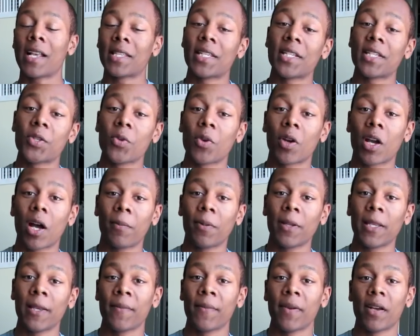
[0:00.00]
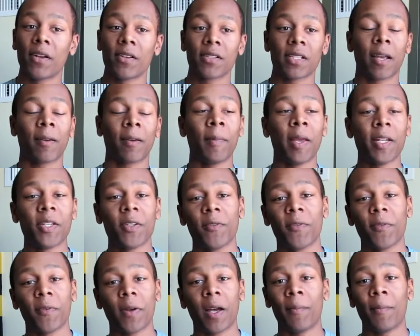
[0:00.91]
I sent you a couple emails. I
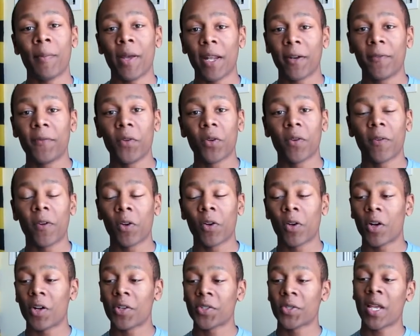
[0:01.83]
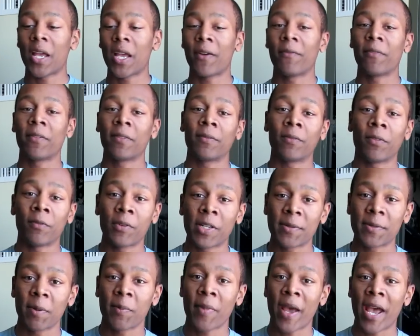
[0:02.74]
made a few phone calls. You haven't
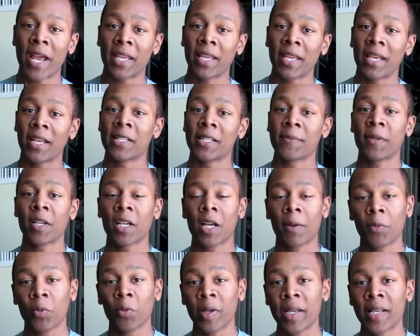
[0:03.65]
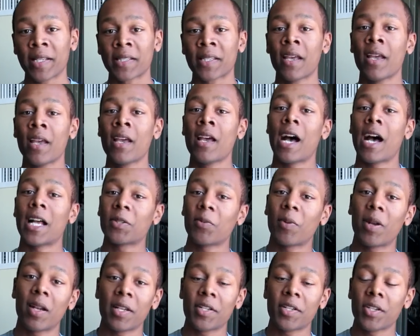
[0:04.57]
reached me back yet. It's been a couple weeks. I just
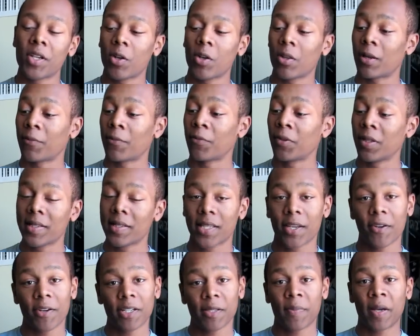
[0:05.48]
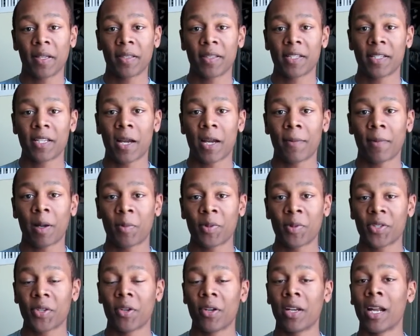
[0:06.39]
want to let you know that I'm really serious about this job
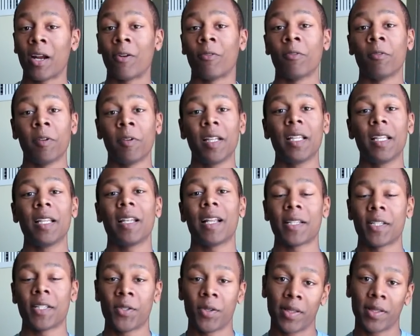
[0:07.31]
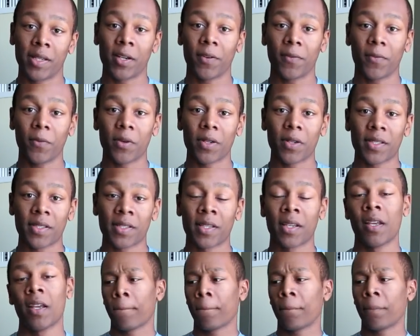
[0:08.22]
opportunity and I would really like to join the Air Force.
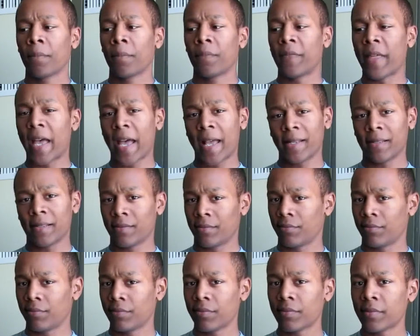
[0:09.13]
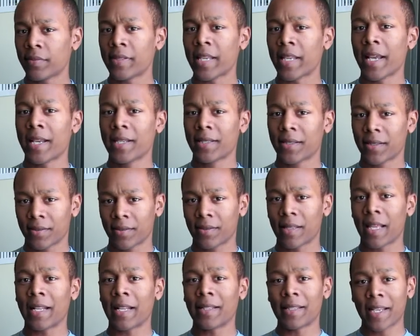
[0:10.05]
That takes
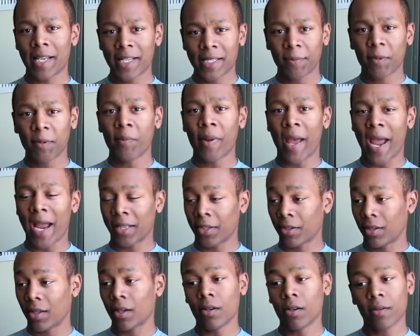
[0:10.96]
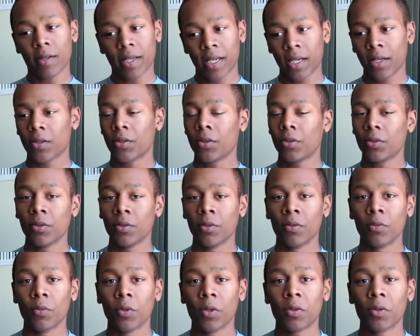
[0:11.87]
them aback. They're like, okay,
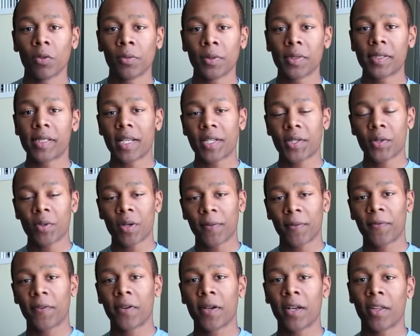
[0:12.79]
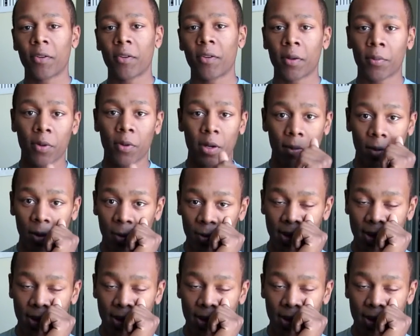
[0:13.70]
cool. We'll set you up for another appointment.